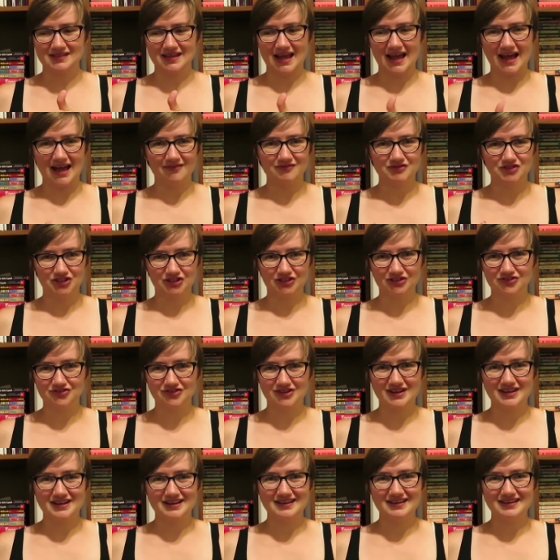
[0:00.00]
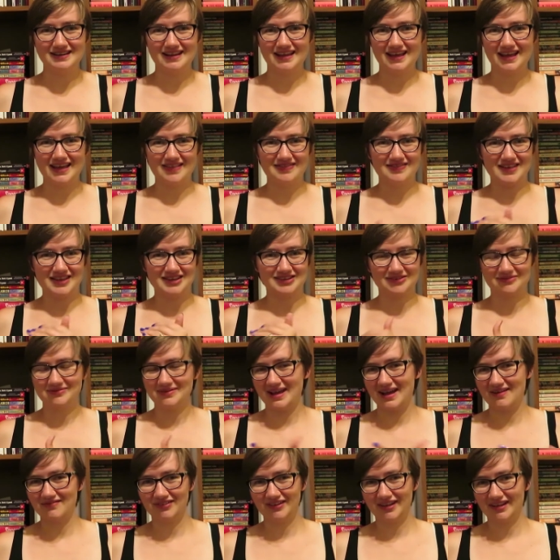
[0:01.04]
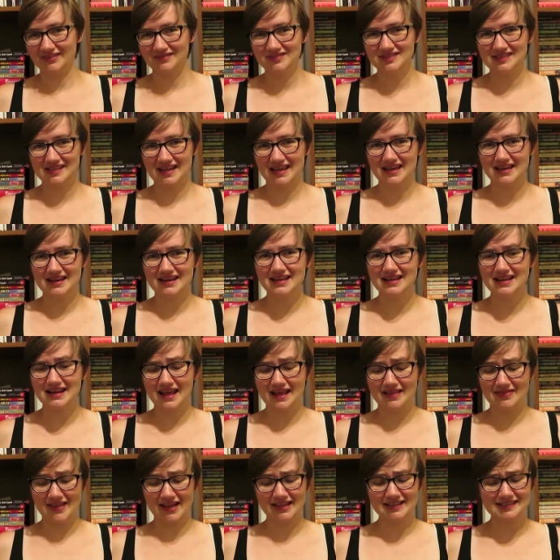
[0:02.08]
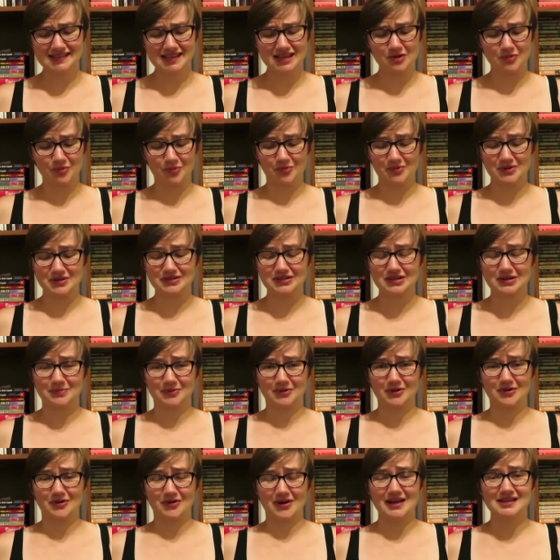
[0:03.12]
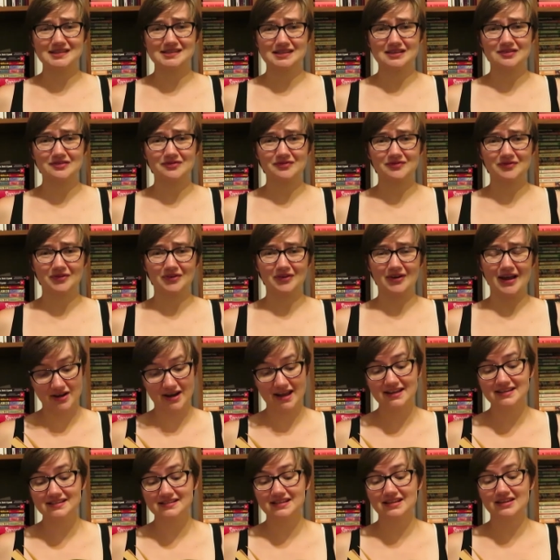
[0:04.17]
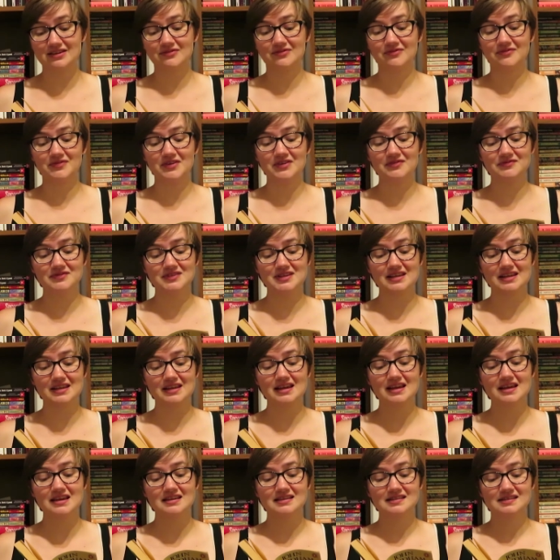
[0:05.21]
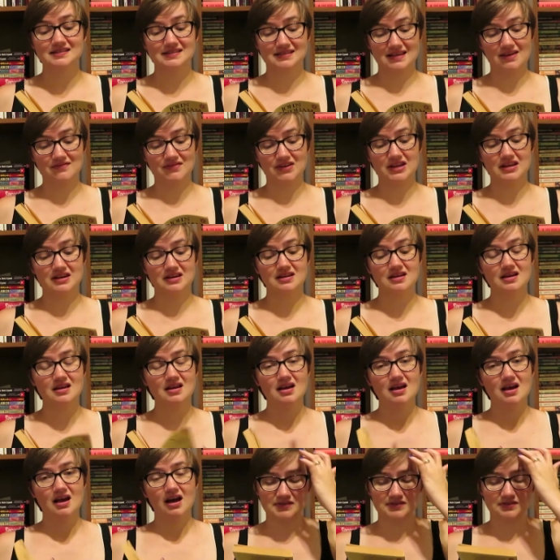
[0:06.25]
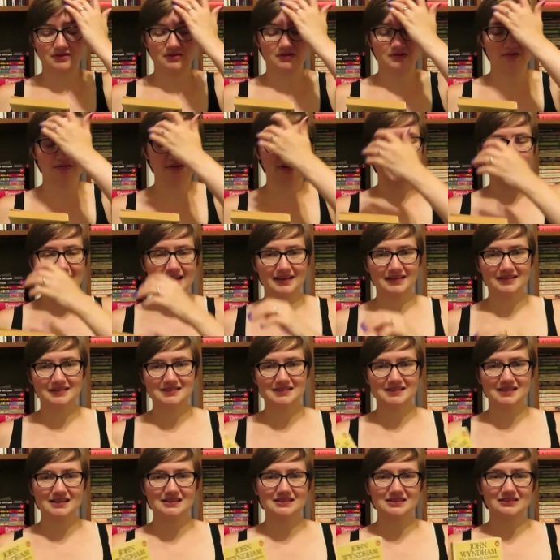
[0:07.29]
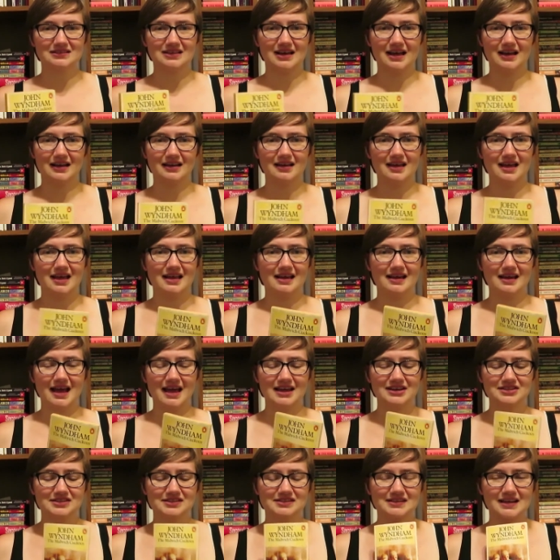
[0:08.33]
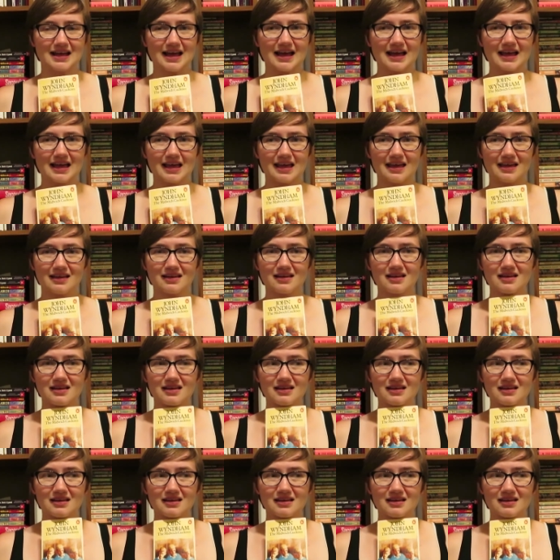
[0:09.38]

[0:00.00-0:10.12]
to have children and they don't have a lot of say in it, and that's like really progressive for 1957. So yeah, it says a lot, and I